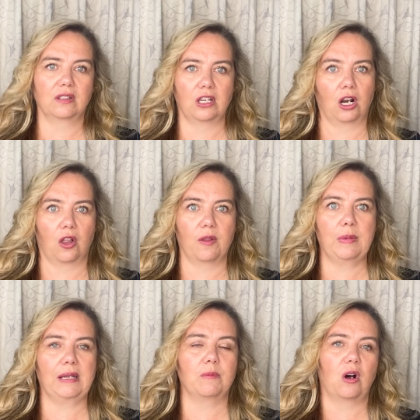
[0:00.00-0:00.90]
you know, the
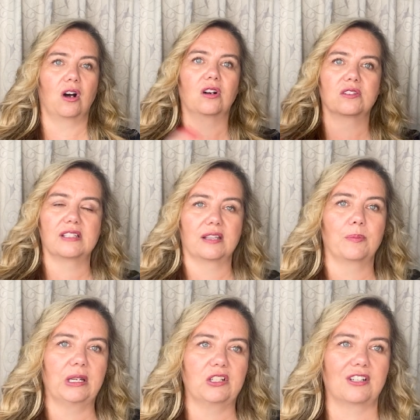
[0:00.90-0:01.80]
big malls and the
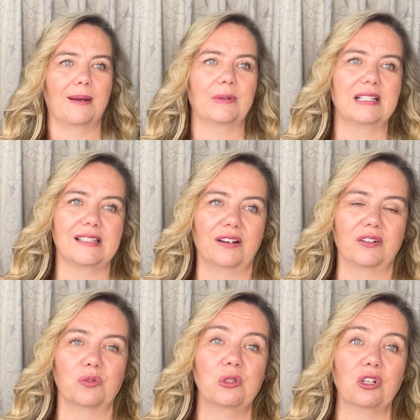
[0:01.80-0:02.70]
big shopping
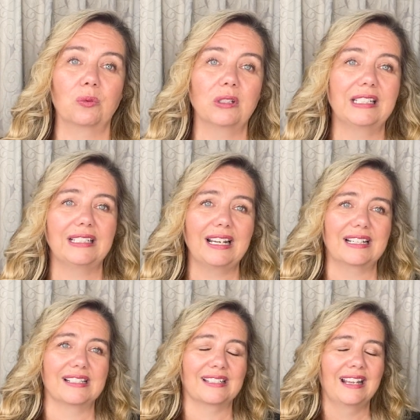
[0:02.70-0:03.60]
centers, which are really
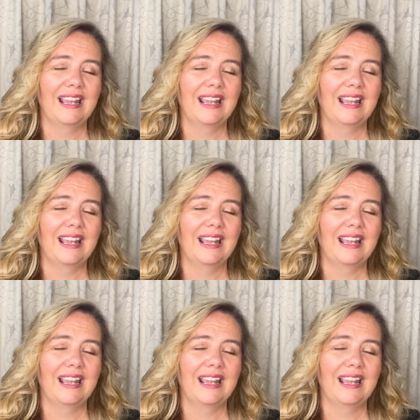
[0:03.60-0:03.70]
nice,